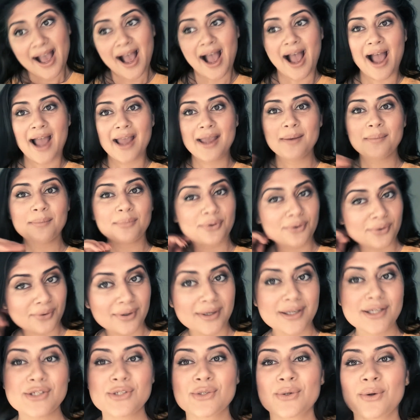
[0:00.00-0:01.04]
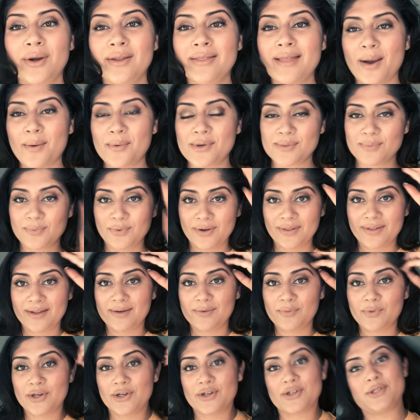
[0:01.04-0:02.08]
I am pretty sure that was more
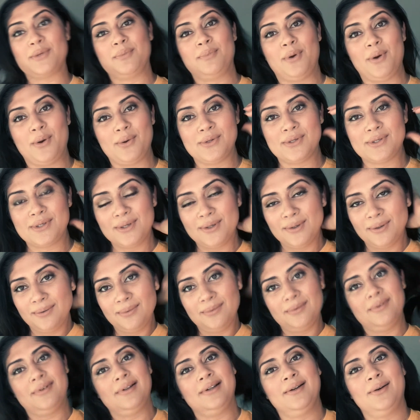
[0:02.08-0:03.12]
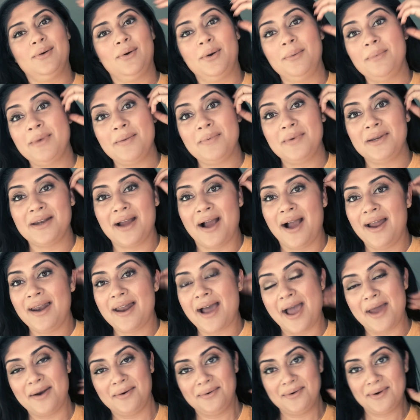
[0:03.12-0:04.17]
than what you're supposed to, or maybe not,
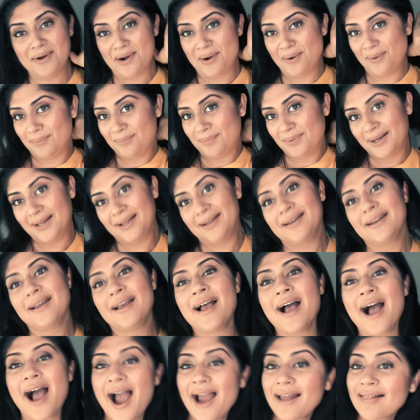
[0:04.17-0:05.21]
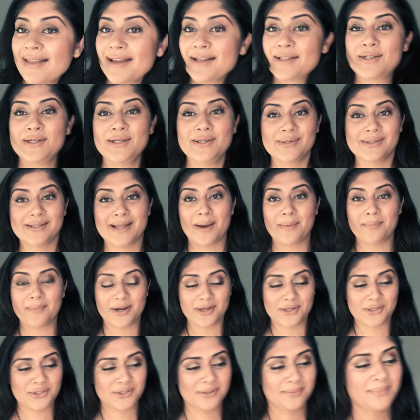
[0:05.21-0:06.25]
I don't know, but I like to use that
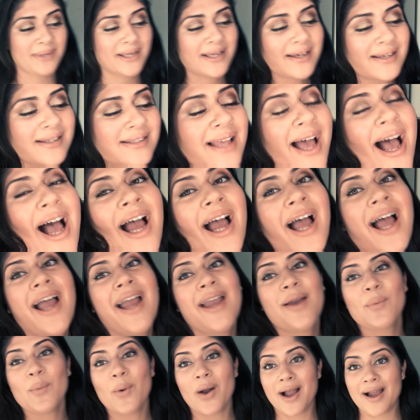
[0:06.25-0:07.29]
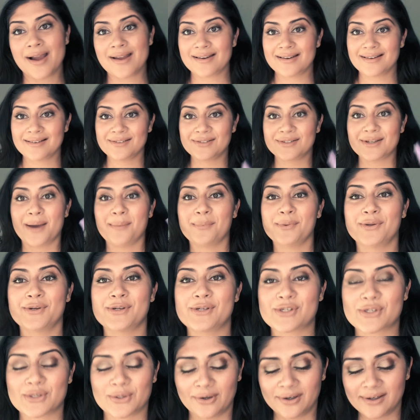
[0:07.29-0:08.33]
much because I want double
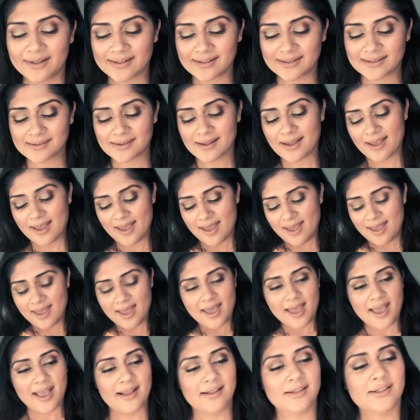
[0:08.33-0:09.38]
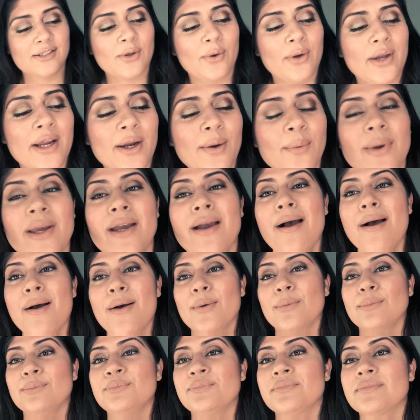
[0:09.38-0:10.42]
insurance. And so here we
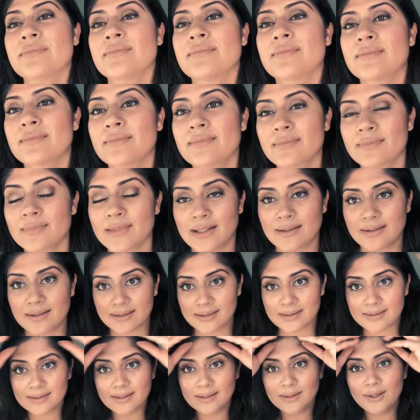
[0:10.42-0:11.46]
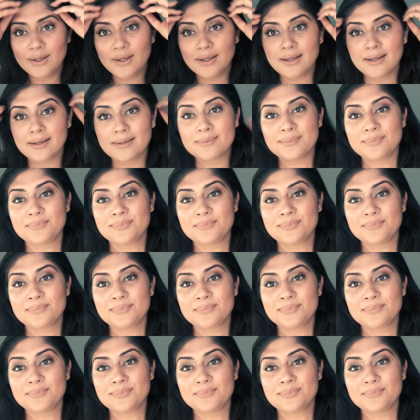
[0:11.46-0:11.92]
go. This is the look.